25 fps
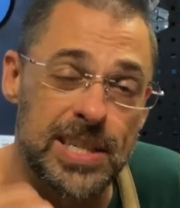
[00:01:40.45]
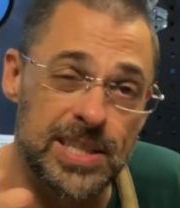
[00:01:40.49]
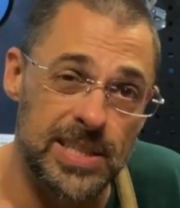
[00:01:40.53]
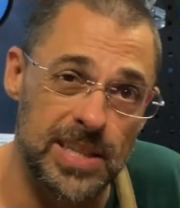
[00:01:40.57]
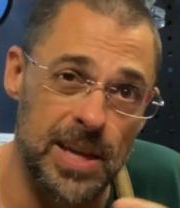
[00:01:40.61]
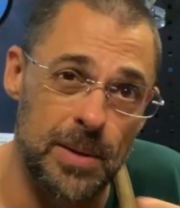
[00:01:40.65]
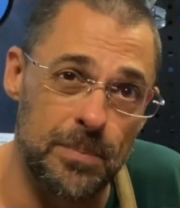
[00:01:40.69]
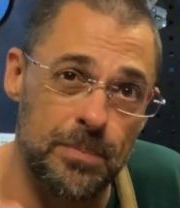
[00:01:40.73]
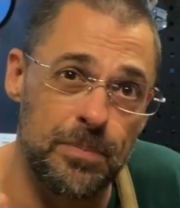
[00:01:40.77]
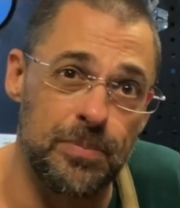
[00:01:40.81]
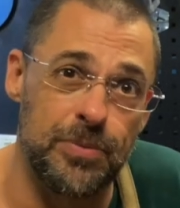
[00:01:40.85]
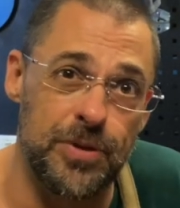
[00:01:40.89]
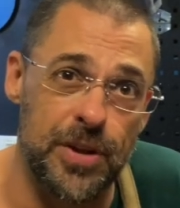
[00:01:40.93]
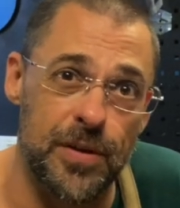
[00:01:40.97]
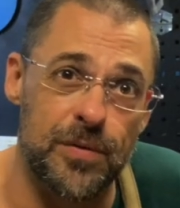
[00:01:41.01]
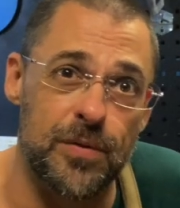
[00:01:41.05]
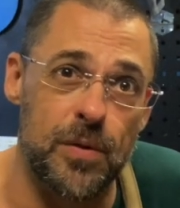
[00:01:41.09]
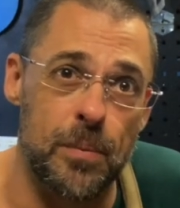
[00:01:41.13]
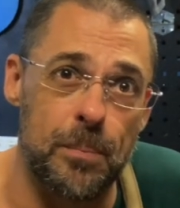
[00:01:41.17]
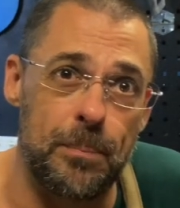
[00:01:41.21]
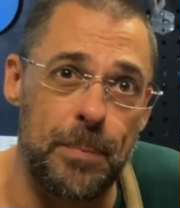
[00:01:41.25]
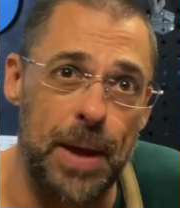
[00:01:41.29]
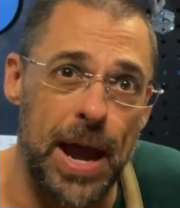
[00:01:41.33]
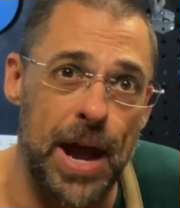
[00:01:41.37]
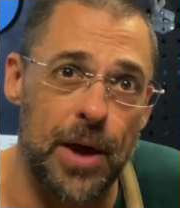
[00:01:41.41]
some
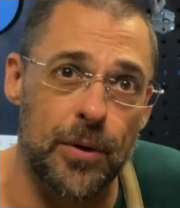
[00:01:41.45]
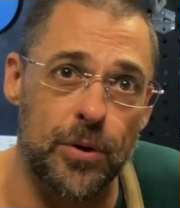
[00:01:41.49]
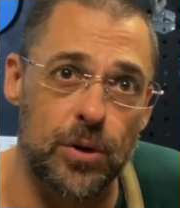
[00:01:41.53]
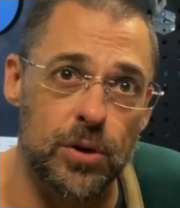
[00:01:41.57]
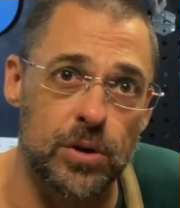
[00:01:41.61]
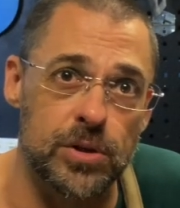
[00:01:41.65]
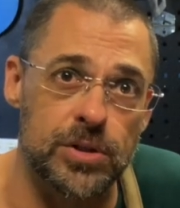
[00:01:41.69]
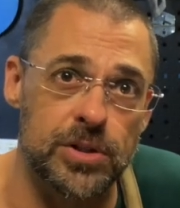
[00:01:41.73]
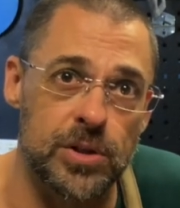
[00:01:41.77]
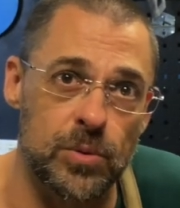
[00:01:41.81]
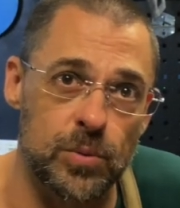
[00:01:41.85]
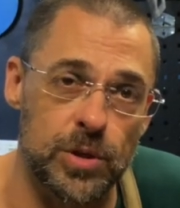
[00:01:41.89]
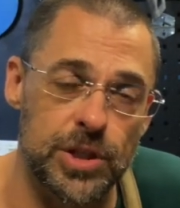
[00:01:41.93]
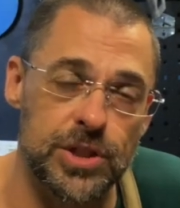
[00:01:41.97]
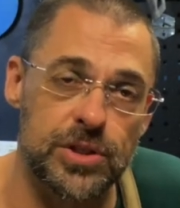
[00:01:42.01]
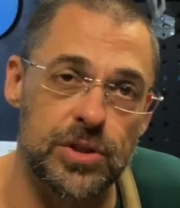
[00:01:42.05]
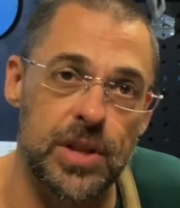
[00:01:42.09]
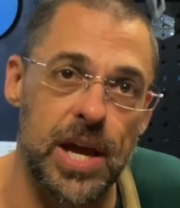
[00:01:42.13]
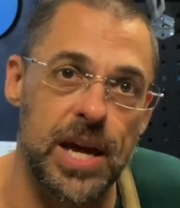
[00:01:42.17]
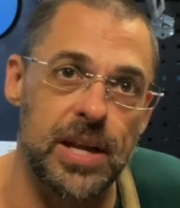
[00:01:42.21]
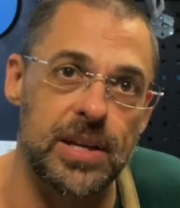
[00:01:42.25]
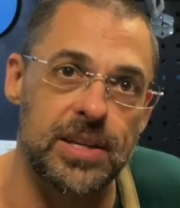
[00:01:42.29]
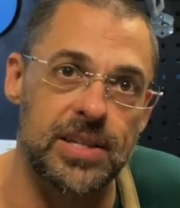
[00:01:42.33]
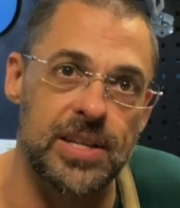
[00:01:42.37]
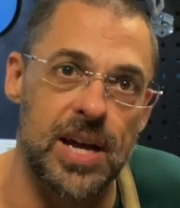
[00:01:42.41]
different powders in which
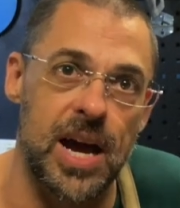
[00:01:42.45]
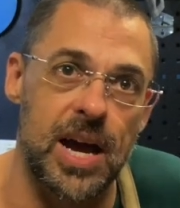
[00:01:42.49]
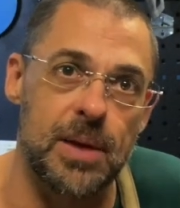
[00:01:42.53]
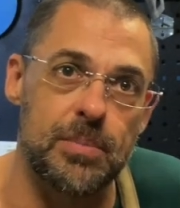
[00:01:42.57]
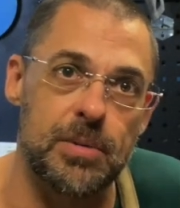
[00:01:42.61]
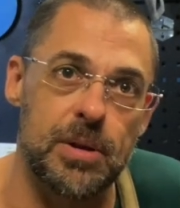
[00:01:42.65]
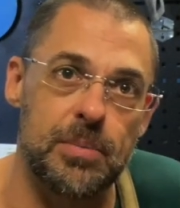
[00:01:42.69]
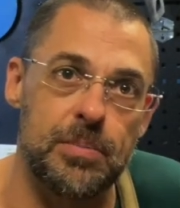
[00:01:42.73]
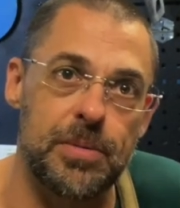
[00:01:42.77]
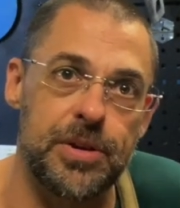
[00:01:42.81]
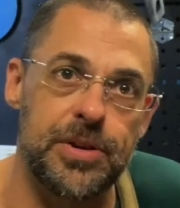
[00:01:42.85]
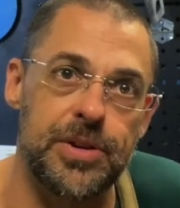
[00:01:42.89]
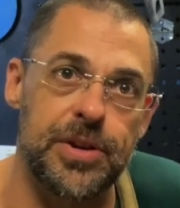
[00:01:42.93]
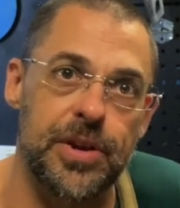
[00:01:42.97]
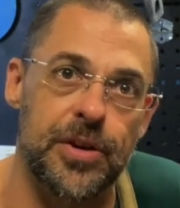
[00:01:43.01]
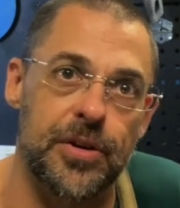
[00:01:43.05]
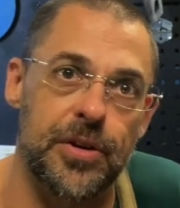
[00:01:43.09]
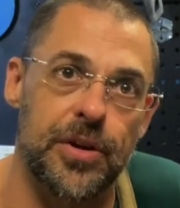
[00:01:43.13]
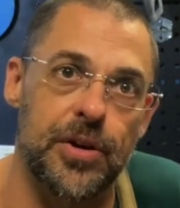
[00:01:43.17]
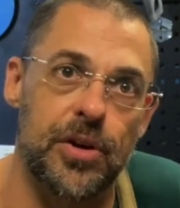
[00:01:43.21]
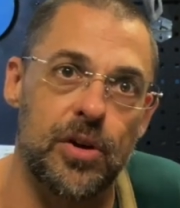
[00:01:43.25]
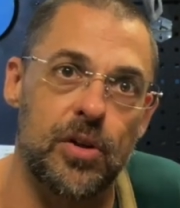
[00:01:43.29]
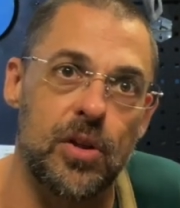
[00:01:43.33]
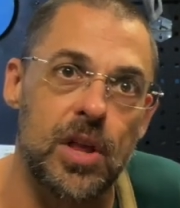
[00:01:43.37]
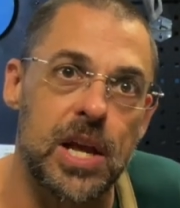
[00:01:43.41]
that diamond
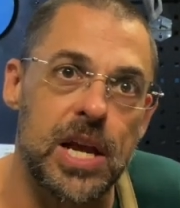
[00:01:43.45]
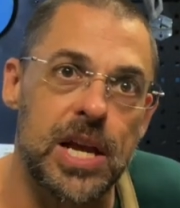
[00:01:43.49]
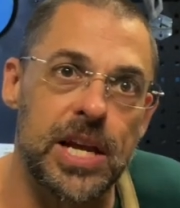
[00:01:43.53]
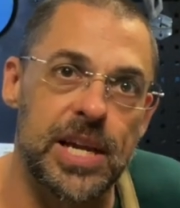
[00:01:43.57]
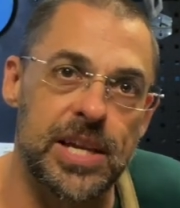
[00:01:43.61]
material